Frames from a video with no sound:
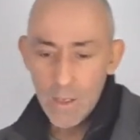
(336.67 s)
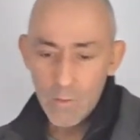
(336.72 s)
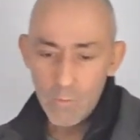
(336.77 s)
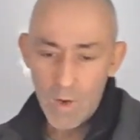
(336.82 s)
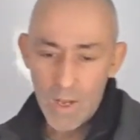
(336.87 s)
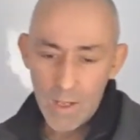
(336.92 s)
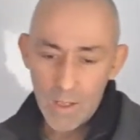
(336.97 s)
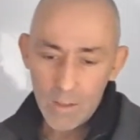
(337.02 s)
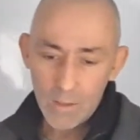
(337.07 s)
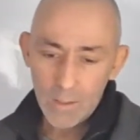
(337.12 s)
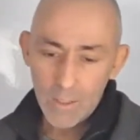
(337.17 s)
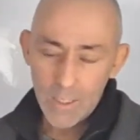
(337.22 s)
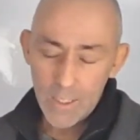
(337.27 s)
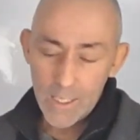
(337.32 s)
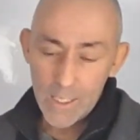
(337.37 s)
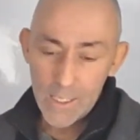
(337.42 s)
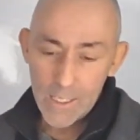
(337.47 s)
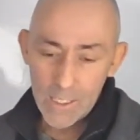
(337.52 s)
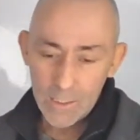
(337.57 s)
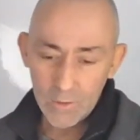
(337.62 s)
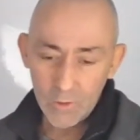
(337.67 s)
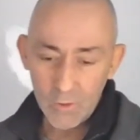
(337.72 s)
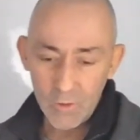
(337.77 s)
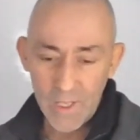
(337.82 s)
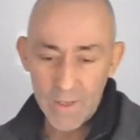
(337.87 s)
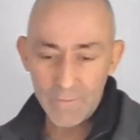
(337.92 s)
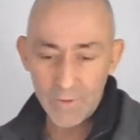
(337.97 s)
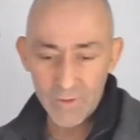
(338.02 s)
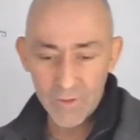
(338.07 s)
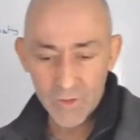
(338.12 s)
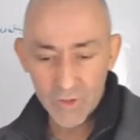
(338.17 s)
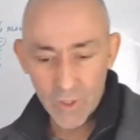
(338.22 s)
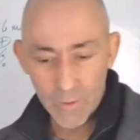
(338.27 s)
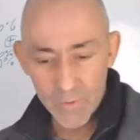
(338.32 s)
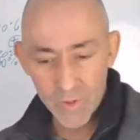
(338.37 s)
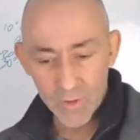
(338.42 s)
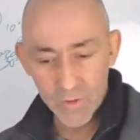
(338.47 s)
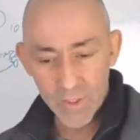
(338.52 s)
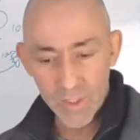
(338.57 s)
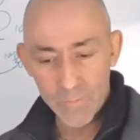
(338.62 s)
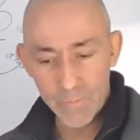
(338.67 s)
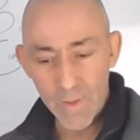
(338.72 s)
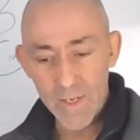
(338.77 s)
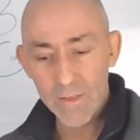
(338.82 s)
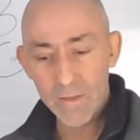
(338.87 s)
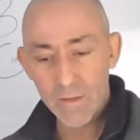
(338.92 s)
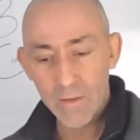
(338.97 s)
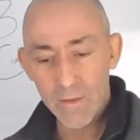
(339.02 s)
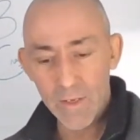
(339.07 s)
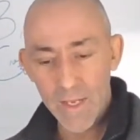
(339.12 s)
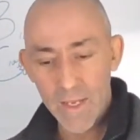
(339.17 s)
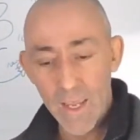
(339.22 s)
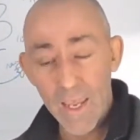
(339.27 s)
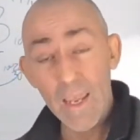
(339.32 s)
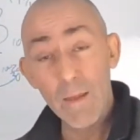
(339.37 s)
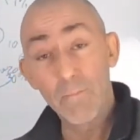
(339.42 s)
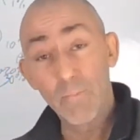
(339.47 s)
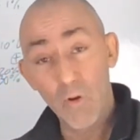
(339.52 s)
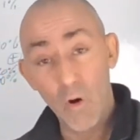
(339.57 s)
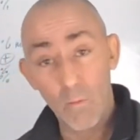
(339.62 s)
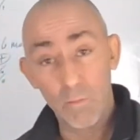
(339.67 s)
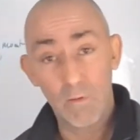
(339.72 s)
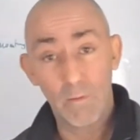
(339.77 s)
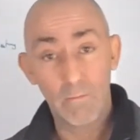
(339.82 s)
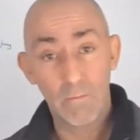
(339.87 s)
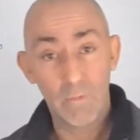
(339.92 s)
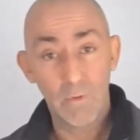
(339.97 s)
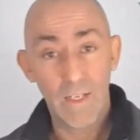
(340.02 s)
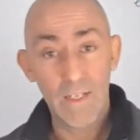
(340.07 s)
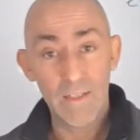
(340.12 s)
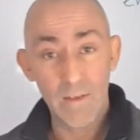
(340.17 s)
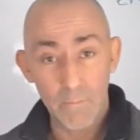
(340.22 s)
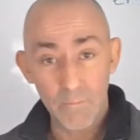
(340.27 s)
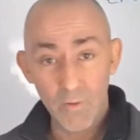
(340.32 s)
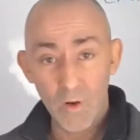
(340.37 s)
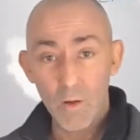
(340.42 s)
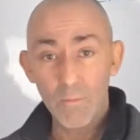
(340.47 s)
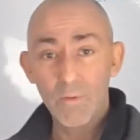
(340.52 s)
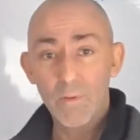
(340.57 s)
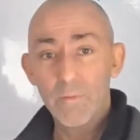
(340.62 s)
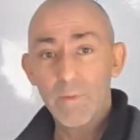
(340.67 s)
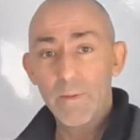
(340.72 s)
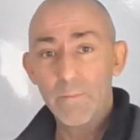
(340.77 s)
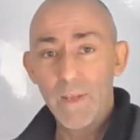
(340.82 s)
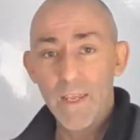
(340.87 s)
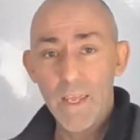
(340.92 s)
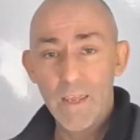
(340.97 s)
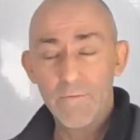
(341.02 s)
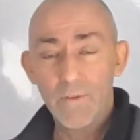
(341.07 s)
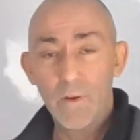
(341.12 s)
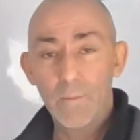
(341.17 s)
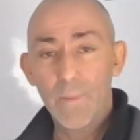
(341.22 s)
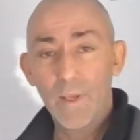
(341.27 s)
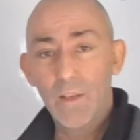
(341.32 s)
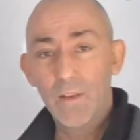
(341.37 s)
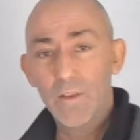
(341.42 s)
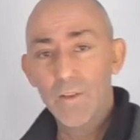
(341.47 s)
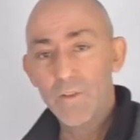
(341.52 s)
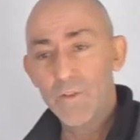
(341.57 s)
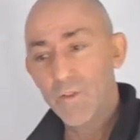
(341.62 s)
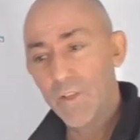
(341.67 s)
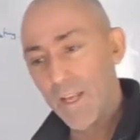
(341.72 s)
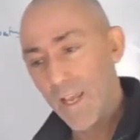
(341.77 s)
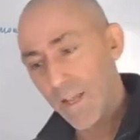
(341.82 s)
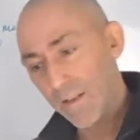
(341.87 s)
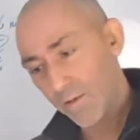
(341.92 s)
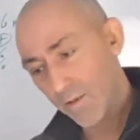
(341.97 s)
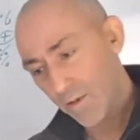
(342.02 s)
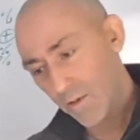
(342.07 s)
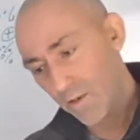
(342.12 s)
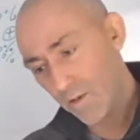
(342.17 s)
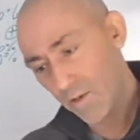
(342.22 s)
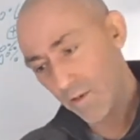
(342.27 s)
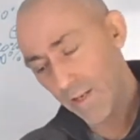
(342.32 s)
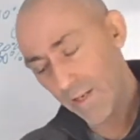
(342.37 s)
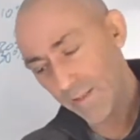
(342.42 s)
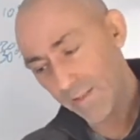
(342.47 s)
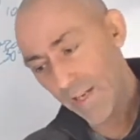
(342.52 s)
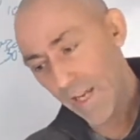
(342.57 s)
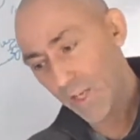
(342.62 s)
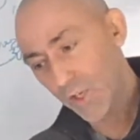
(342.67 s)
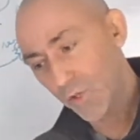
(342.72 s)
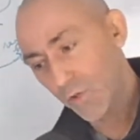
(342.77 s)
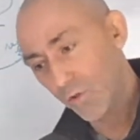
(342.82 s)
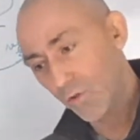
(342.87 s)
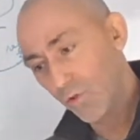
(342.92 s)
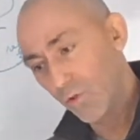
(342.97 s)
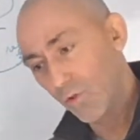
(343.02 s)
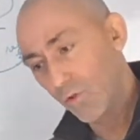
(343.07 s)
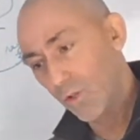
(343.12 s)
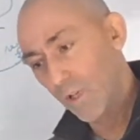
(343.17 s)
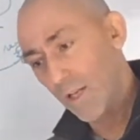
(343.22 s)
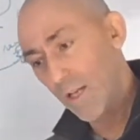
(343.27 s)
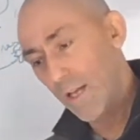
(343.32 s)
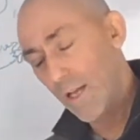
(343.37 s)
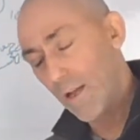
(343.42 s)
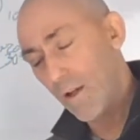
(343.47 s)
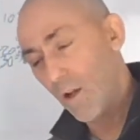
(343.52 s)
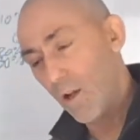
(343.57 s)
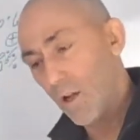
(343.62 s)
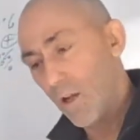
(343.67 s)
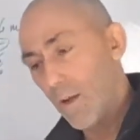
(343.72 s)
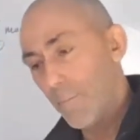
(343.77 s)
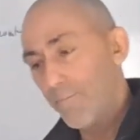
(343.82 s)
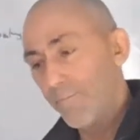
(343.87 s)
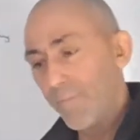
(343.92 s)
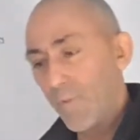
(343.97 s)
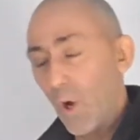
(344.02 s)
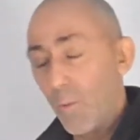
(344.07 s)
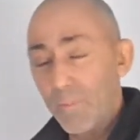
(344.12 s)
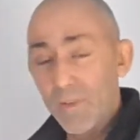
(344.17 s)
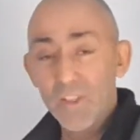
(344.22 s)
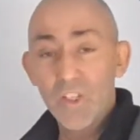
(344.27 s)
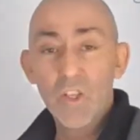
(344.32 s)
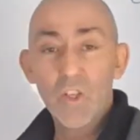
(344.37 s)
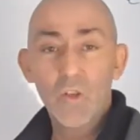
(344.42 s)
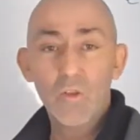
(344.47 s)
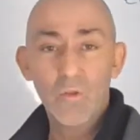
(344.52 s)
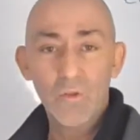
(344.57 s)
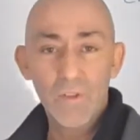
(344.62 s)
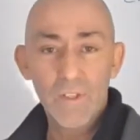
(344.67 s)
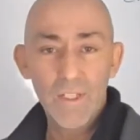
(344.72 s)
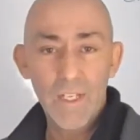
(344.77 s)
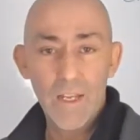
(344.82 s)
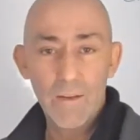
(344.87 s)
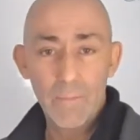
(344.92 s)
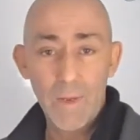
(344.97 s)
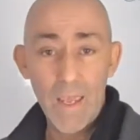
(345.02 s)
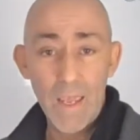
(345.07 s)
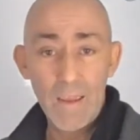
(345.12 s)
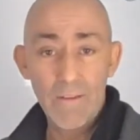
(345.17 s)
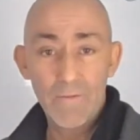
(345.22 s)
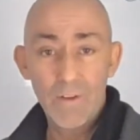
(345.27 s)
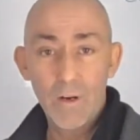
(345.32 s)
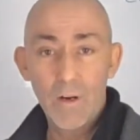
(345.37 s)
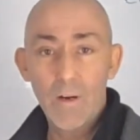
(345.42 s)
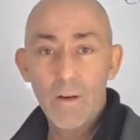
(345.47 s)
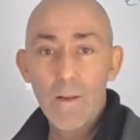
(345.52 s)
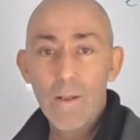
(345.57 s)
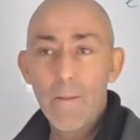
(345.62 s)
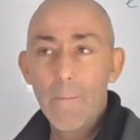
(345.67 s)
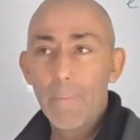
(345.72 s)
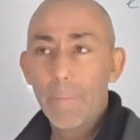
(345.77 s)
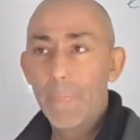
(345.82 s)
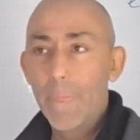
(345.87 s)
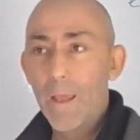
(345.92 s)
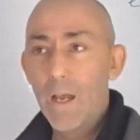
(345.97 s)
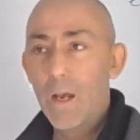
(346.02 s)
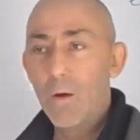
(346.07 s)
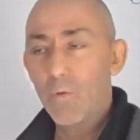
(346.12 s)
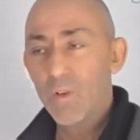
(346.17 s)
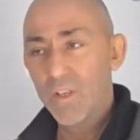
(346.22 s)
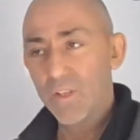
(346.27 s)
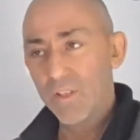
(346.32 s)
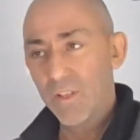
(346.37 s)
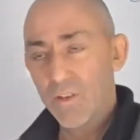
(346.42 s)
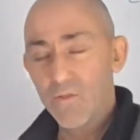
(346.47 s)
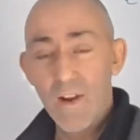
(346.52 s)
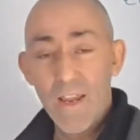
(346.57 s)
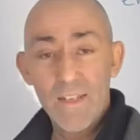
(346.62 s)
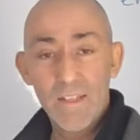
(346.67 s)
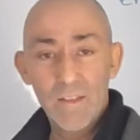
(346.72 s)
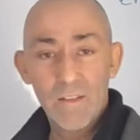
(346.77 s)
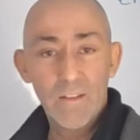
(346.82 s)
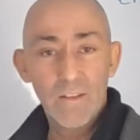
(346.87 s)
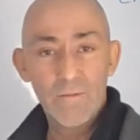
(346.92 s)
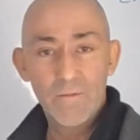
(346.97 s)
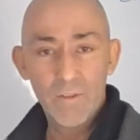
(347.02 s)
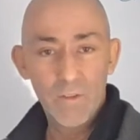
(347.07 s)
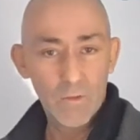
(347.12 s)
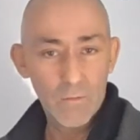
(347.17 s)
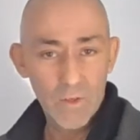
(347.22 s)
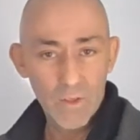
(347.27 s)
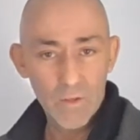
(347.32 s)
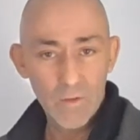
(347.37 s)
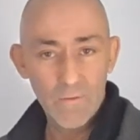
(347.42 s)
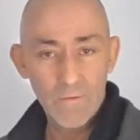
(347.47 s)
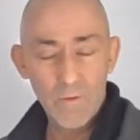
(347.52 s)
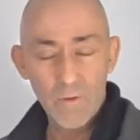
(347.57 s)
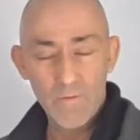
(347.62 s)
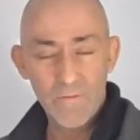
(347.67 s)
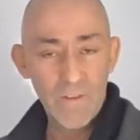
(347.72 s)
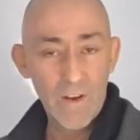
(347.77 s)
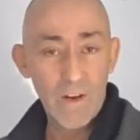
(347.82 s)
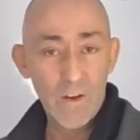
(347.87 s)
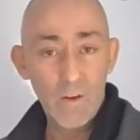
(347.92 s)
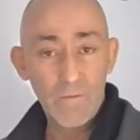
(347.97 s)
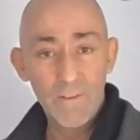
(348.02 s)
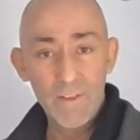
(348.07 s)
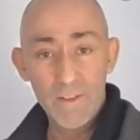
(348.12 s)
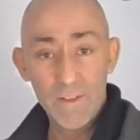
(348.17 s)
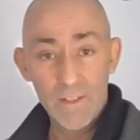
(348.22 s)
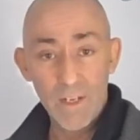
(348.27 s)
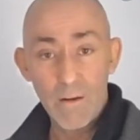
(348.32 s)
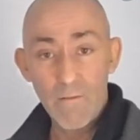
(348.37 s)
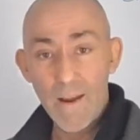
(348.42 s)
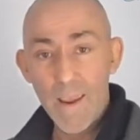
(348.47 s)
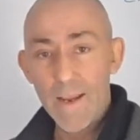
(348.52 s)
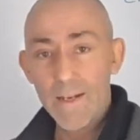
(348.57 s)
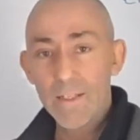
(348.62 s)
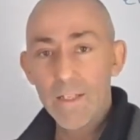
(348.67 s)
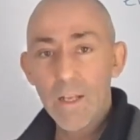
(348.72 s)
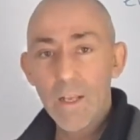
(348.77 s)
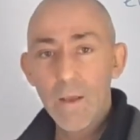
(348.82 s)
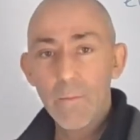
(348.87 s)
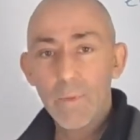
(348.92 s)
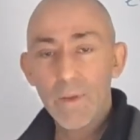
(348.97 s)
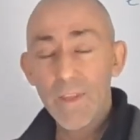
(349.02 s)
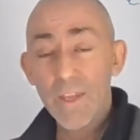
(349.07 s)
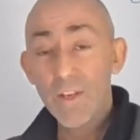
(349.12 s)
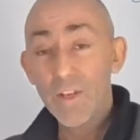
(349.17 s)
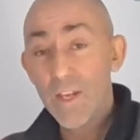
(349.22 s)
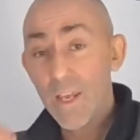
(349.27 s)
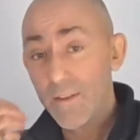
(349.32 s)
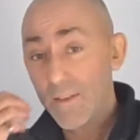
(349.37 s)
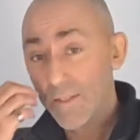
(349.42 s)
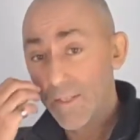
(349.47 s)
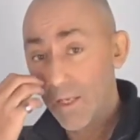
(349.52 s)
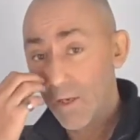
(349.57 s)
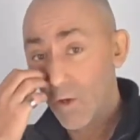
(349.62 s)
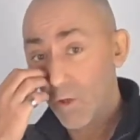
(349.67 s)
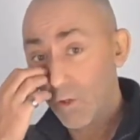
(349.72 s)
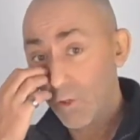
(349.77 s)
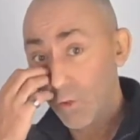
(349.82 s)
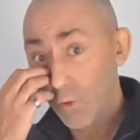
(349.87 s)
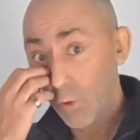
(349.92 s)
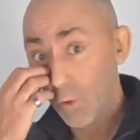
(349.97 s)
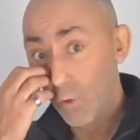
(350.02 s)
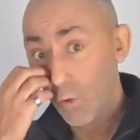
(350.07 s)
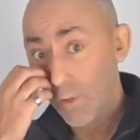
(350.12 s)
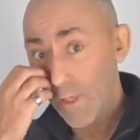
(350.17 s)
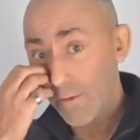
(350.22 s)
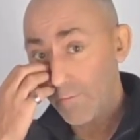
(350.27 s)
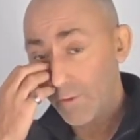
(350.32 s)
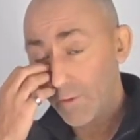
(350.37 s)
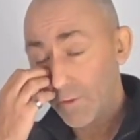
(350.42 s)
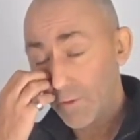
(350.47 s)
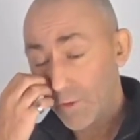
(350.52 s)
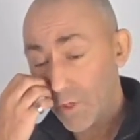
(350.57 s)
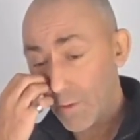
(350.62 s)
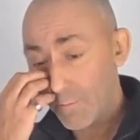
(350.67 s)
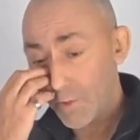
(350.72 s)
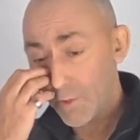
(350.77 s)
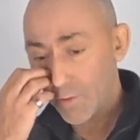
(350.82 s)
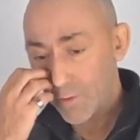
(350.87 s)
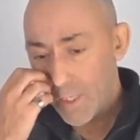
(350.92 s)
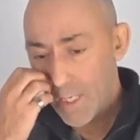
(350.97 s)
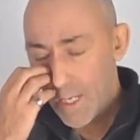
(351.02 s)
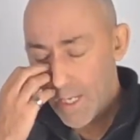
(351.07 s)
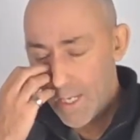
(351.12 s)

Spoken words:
Well, low-level disruption is basically a problem. It's a problem in behavior because you get your intentional oppositional state behavior, which is aggressive and so on and so forth, very obvious and direct, but then you get this thing called low-level disruption.